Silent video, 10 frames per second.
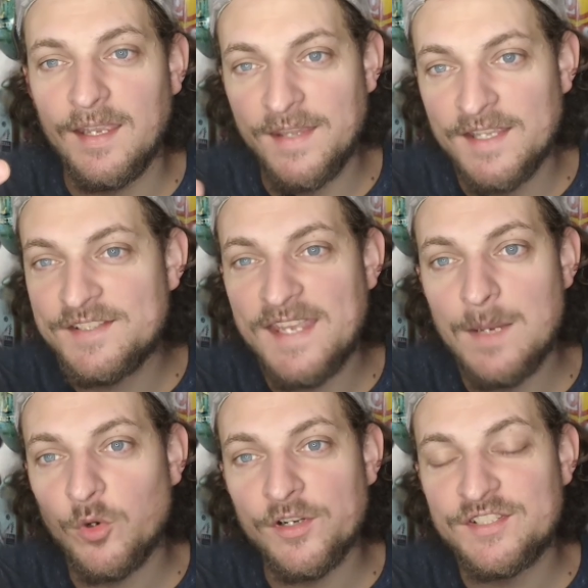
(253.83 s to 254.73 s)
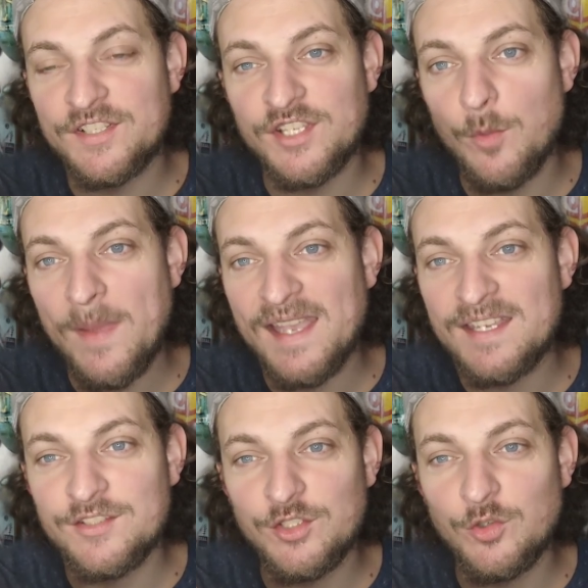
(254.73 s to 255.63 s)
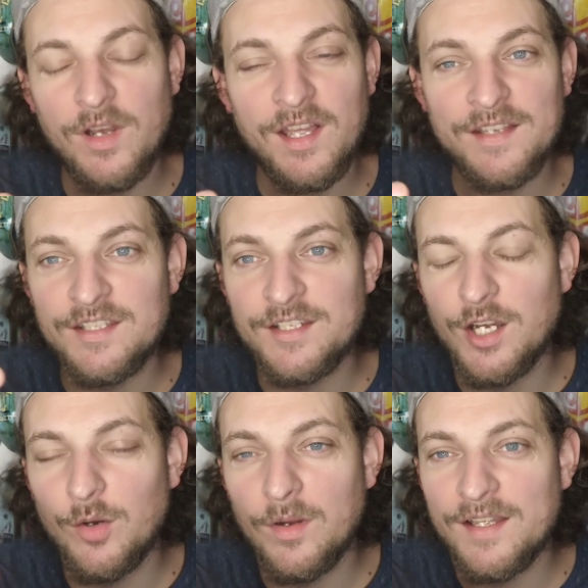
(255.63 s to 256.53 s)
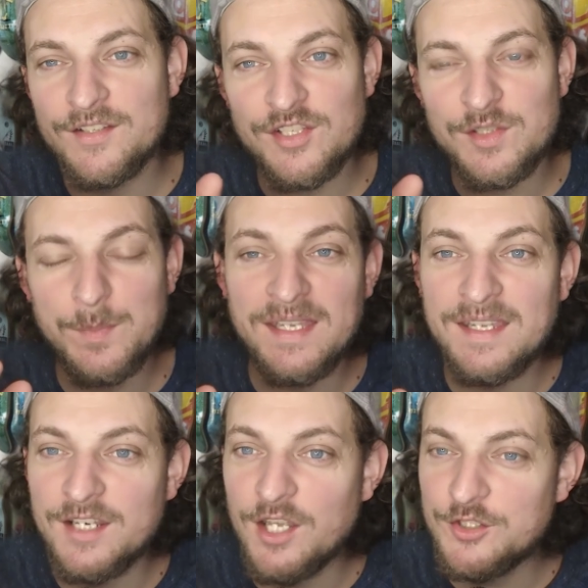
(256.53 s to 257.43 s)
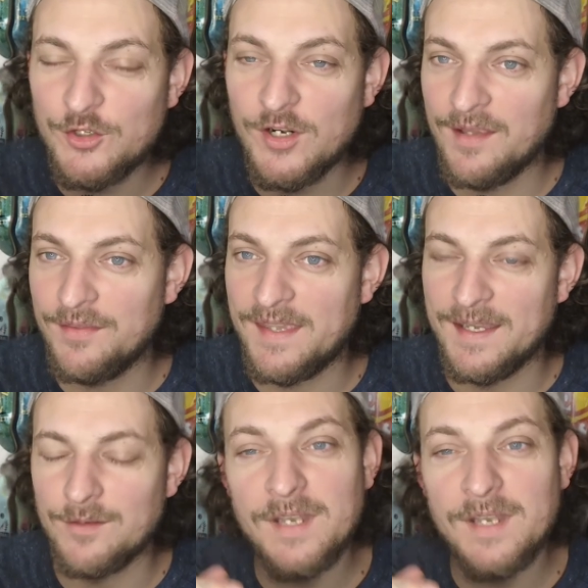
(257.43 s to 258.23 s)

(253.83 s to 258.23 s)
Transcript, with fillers: And then skateboarding's gonna go back into, uh, you know, uh, just being an underground thing.